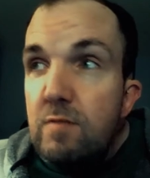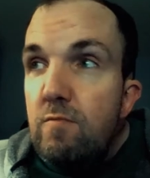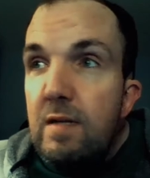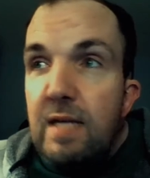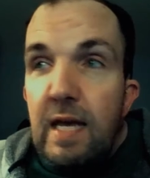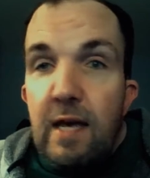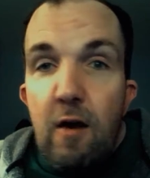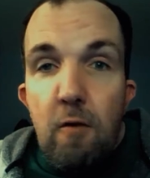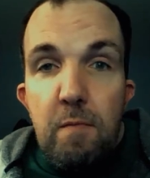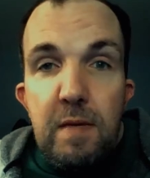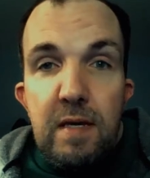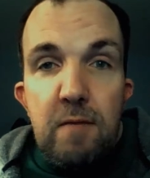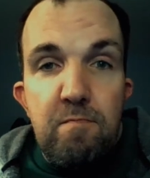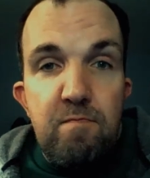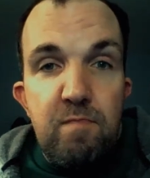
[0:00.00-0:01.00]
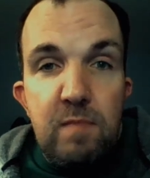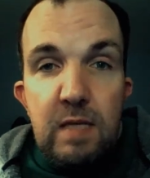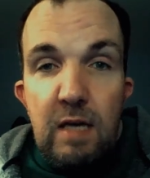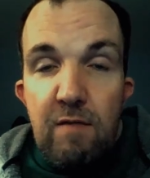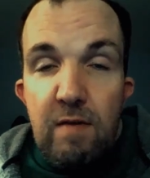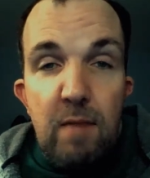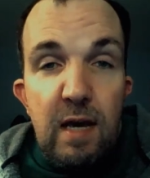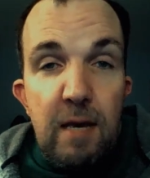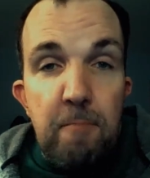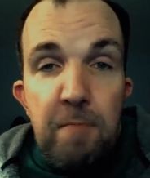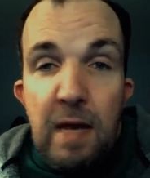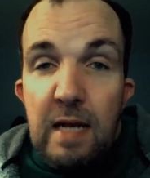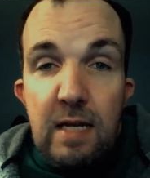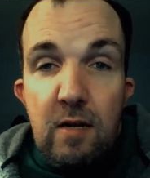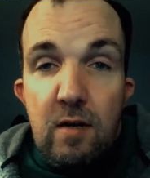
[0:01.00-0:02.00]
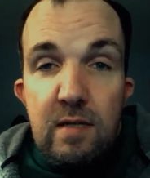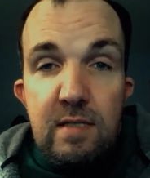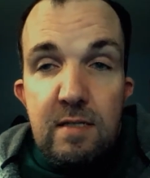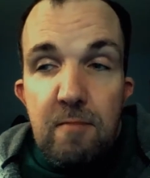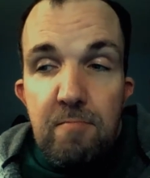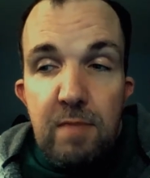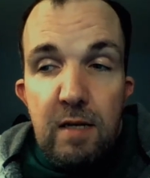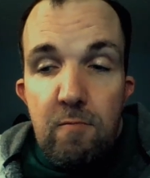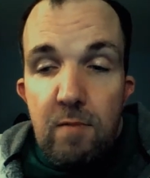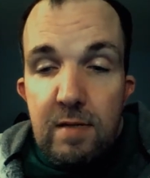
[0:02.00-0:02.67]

One day I'll be giving my opinion on something.